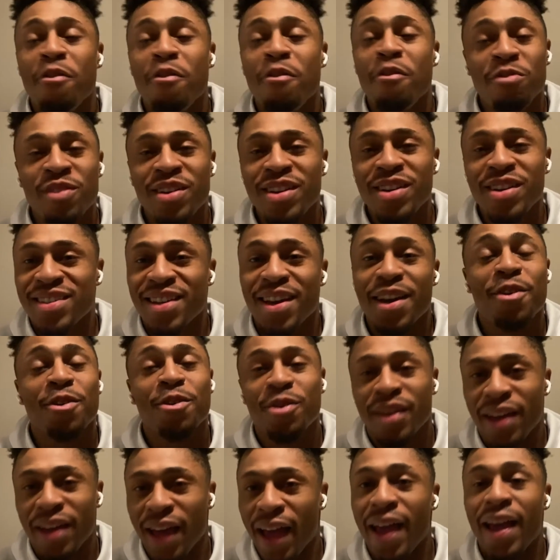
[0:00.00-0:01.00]
Every
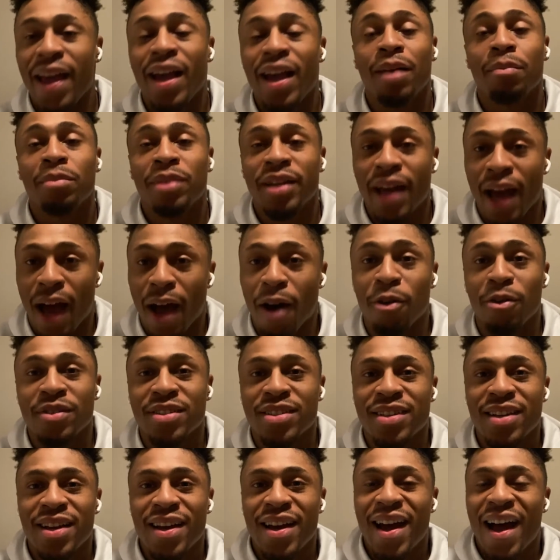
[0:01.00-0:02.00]
single game
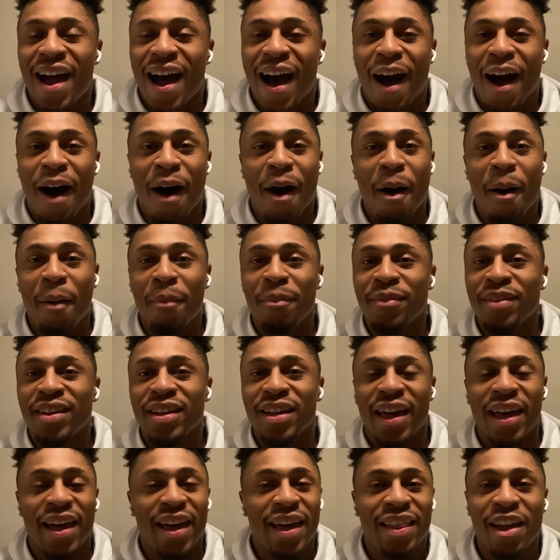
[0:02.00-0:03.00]
counts.
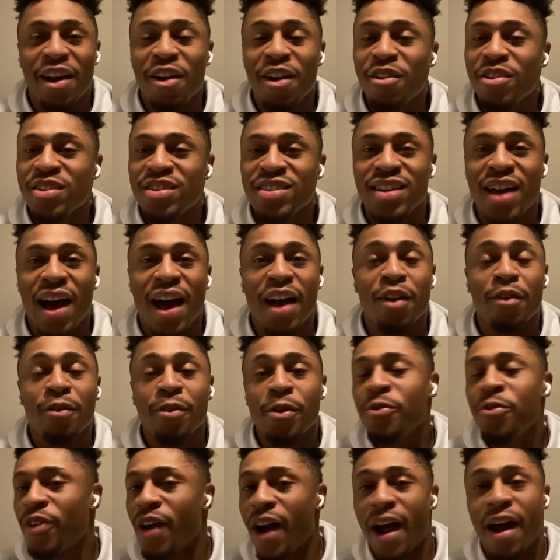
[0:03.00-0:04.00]
There is not a
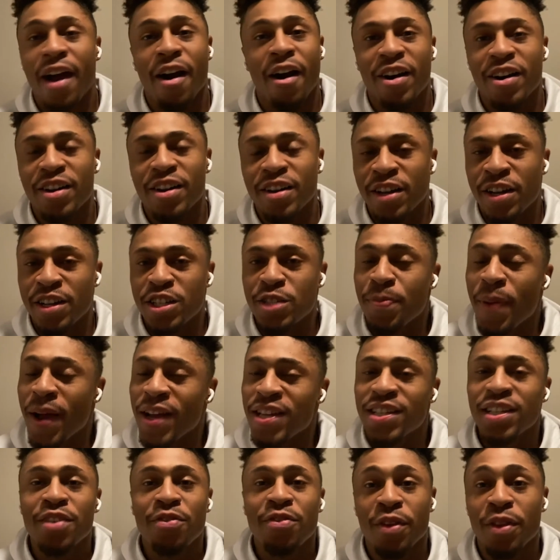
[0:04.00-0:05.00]
room for error, and
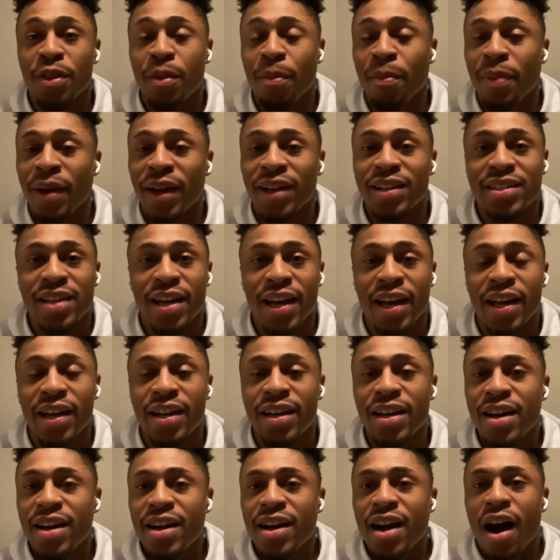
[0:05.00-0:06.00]
especially for the Big
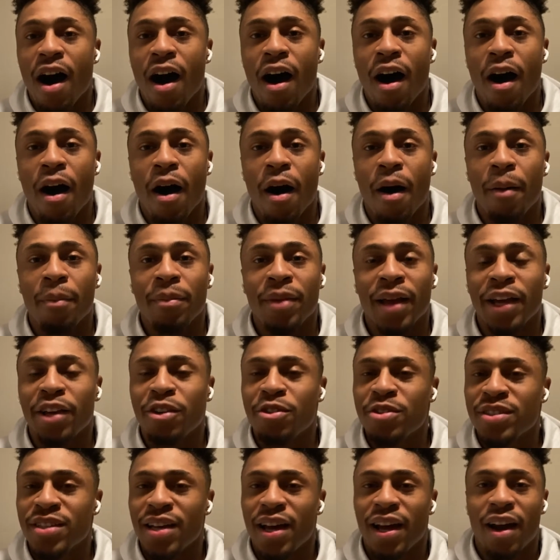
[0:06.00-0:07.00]
Ten.
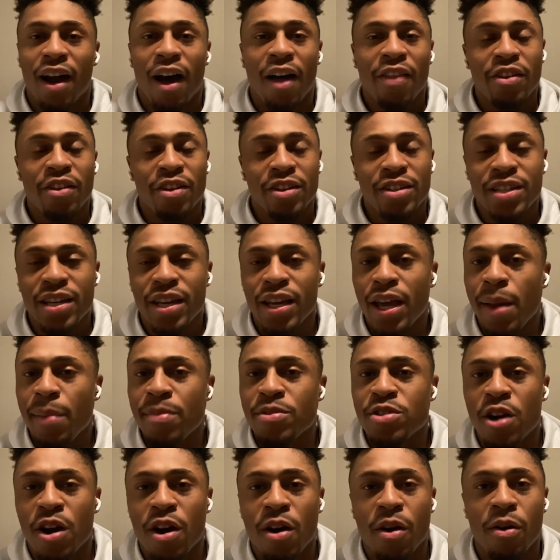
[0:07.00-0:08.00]
Like you said, other
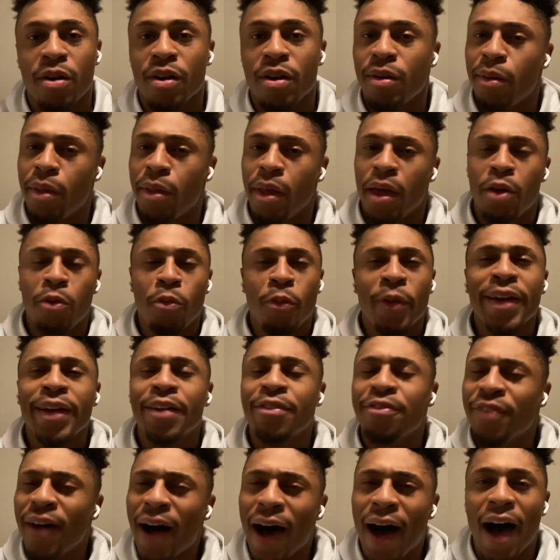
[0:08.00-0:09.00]
teams are in
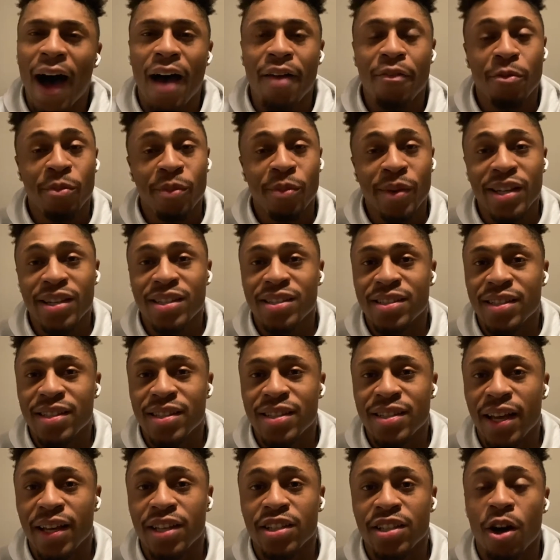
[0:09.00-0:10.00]
week 5 and week
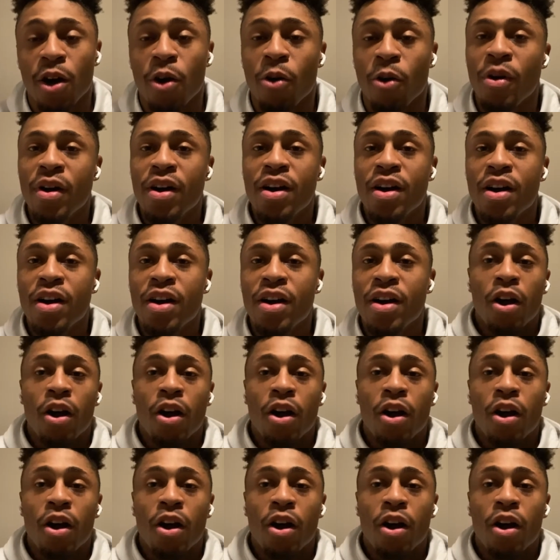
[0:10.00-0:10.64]
6. So